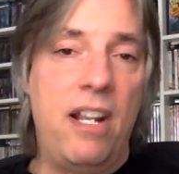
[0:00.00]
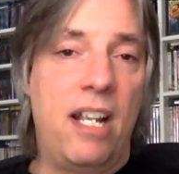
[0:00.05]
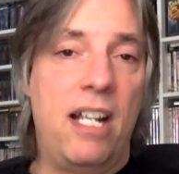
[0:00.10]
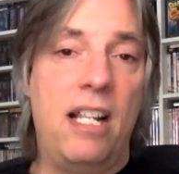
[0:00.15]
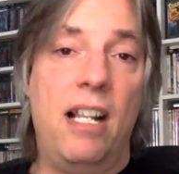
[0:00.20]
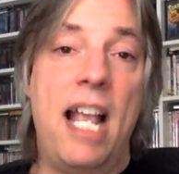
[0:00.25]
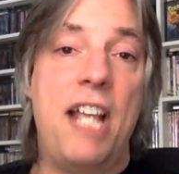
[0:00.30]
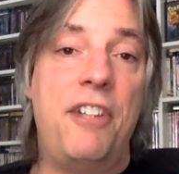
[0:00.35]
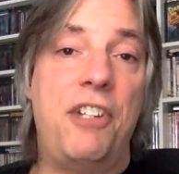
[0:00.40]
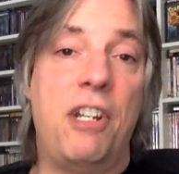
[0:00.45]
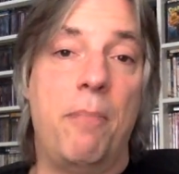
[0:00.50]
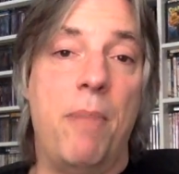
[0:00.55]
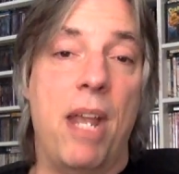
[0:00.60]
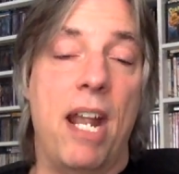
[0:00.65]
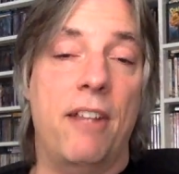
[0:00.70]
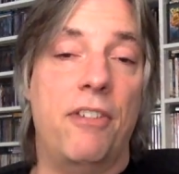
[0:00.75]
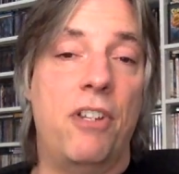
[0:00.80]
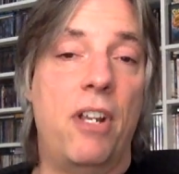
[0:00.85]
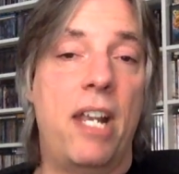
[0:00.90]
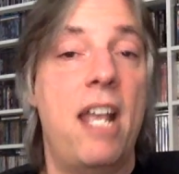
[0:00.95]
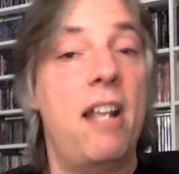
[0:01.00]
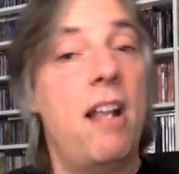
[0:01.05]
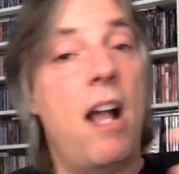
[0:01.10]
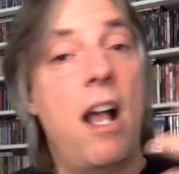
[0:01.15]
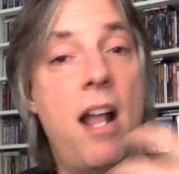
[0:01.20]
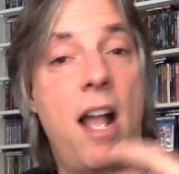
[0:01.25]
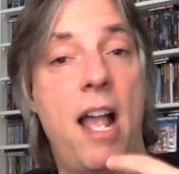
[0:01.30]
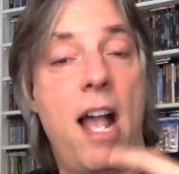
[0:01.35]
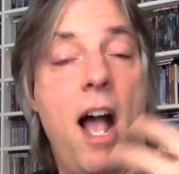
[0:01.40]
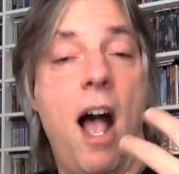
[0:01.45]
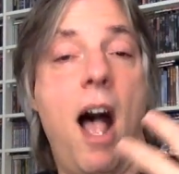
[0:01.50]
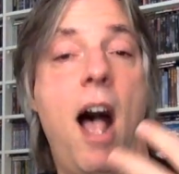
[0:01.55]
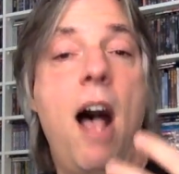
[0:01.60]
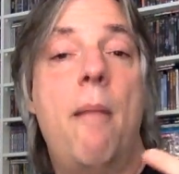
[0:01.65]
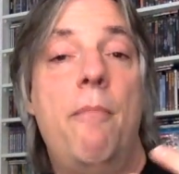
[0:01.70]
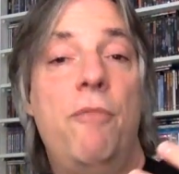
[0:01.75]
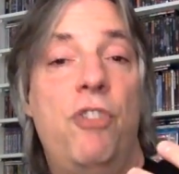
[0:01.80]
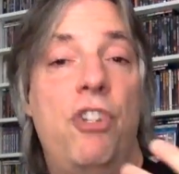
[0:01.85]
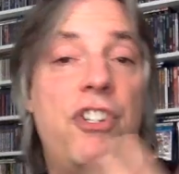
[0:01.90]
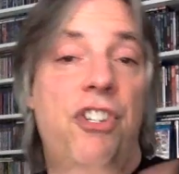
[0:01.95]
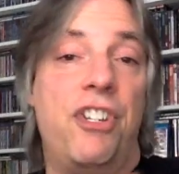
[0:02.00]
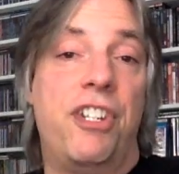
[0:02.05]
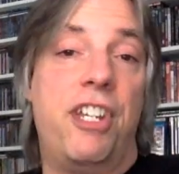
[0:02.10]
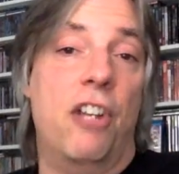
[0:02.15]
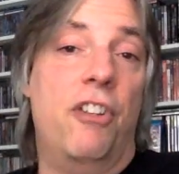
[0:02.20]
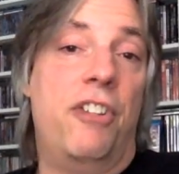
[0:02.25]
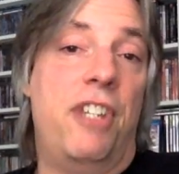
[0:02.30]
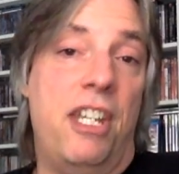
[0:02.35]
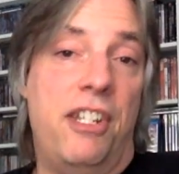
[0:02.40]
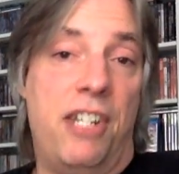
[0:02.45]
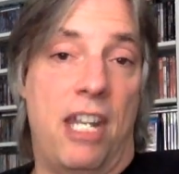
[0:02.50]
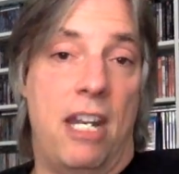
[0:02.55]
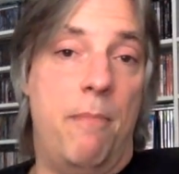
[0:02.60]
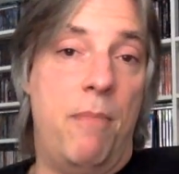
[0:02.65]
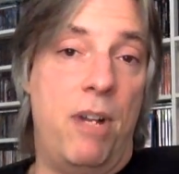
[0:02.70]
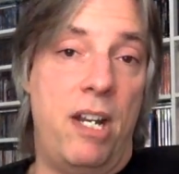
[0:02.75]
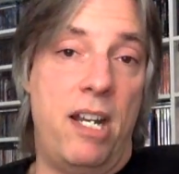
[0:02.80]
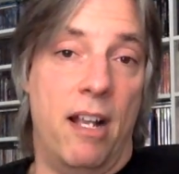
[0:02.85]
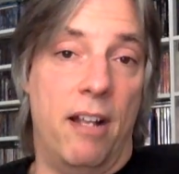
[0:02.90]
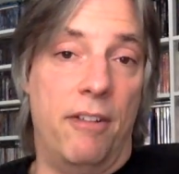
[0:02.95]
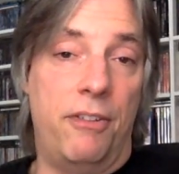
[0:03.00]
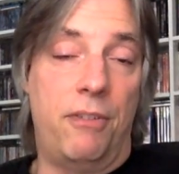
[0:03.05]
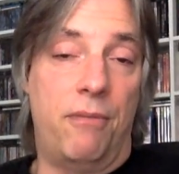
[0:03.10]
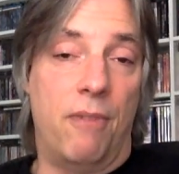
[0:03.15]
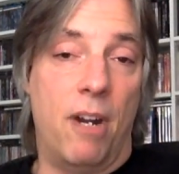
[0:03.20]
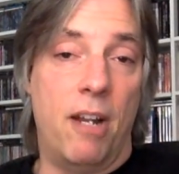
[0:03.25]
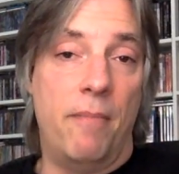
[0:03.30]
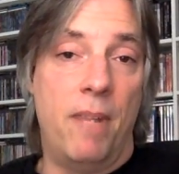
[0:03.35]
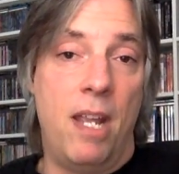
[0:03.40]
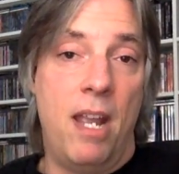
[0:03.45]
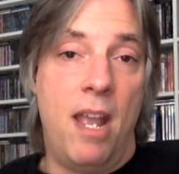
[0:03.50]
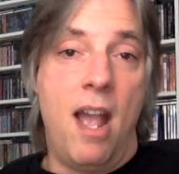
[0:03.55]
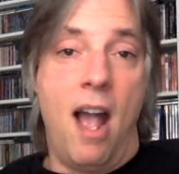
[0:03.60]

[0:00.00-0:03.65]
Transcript: classic bands. Okay, I'm just as guilty as anybody else, right?